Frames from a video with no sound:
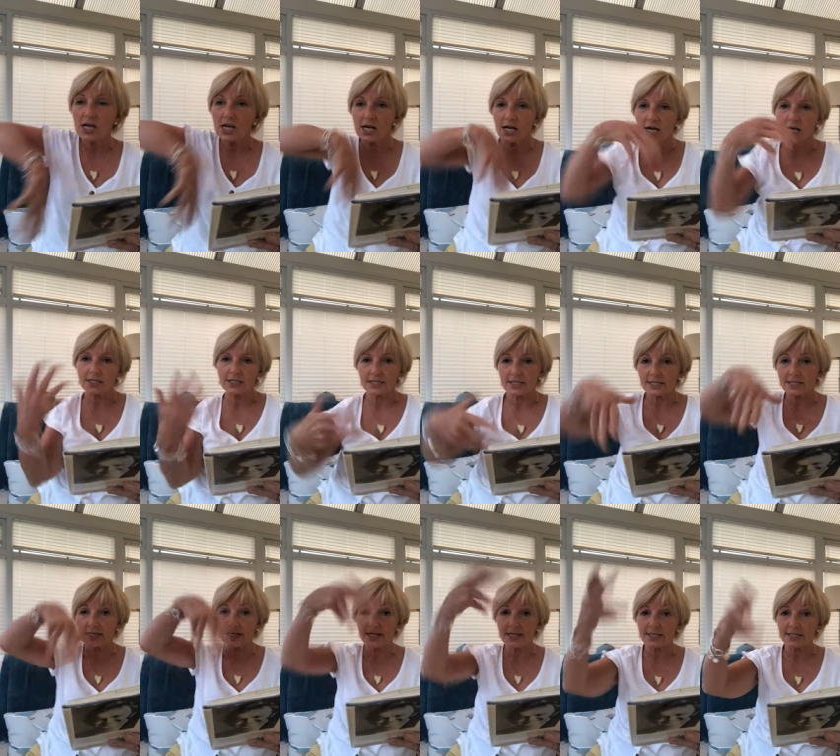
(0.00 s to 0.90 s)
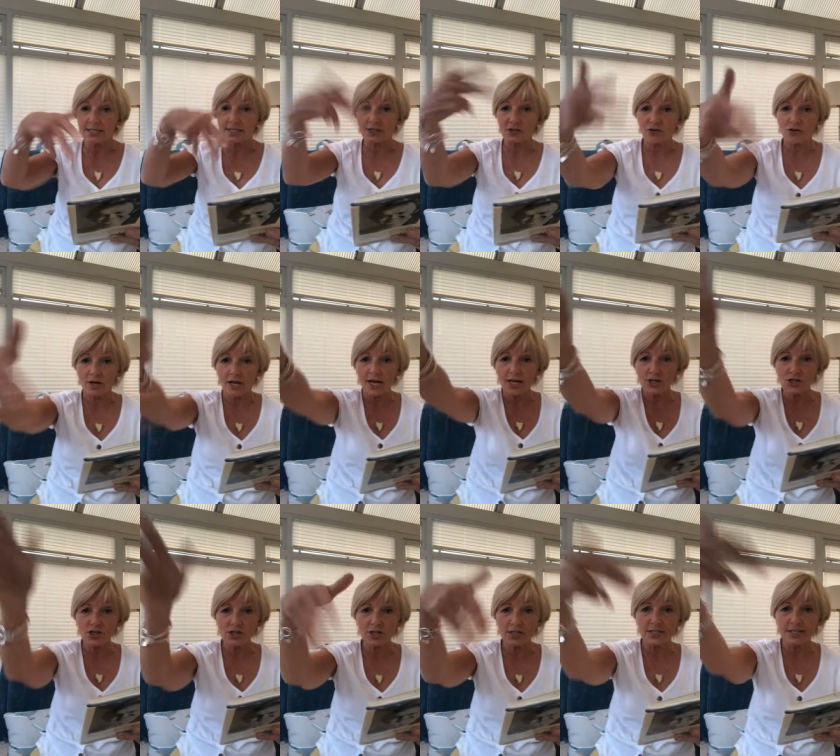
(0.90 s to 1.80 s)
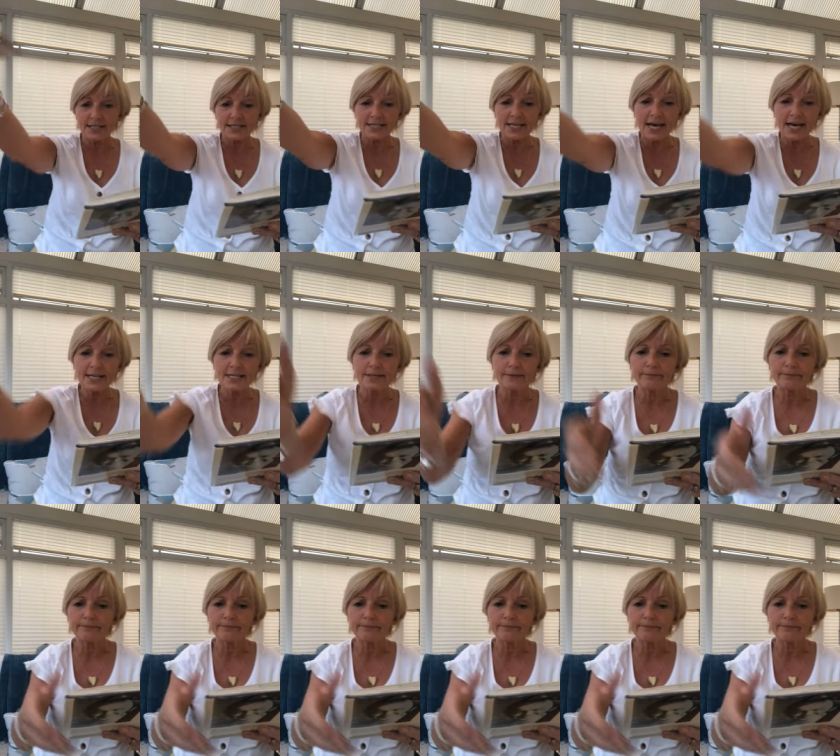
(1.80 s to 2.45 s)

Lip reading: at his latest creation and said,